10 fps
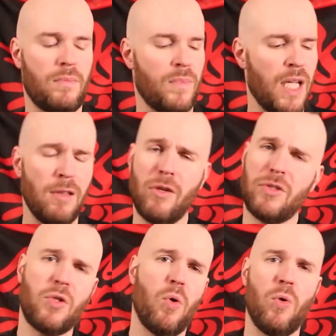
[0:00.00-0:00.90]
looks
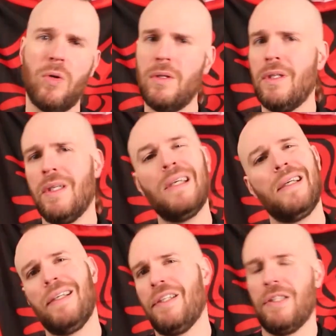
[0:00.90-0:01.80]
cool.
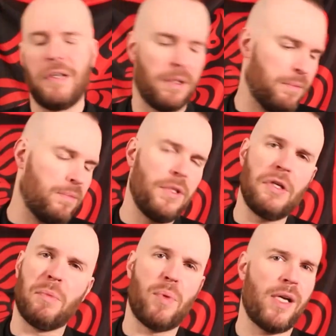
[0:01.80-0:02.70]
You
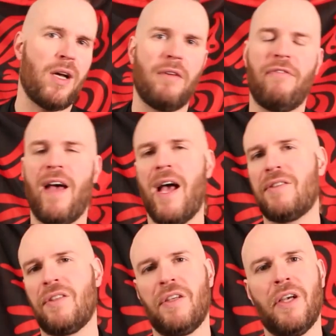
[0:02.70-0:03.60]
can put it on
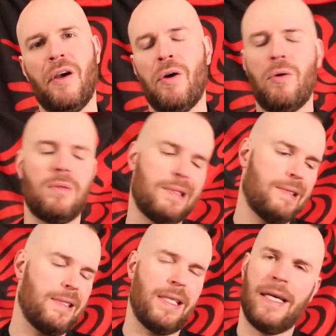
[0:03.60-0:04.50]
fast and go,
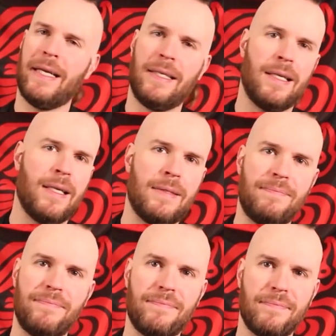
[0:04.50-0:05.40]
and
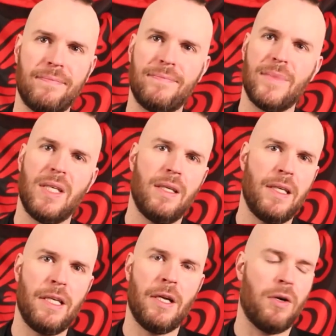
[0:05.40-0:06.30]

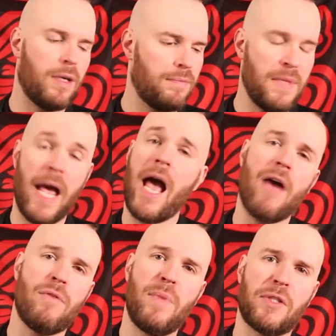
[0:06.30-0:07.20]
you know, yeah, I have
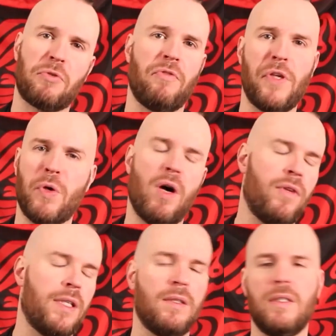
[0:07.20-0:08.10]
a mixed review of
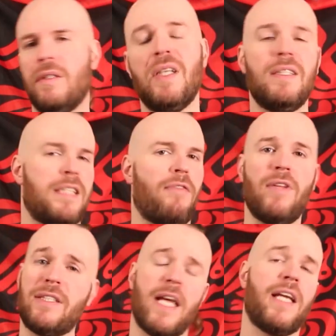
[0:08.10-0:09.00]
it.
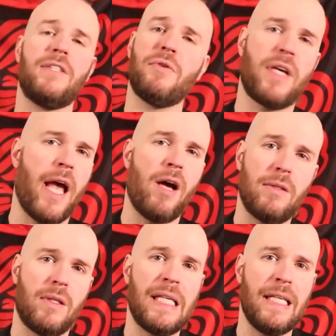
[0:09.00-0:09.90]
Definitely take into
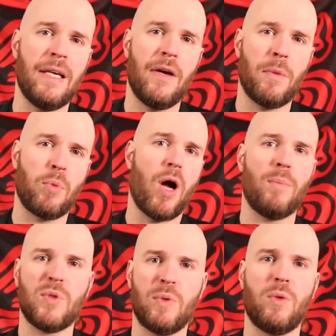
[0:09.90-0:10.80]
account the
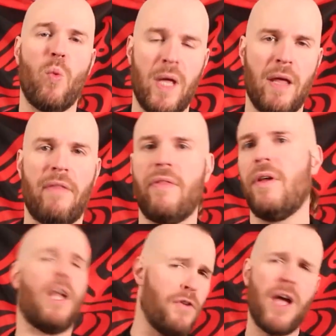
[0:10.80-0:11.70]
problems with the width.
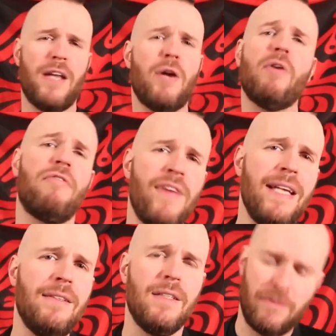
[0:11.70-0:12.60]
If you got narrow
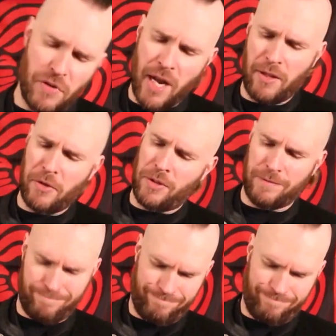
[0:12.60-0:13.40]
feet, if you got little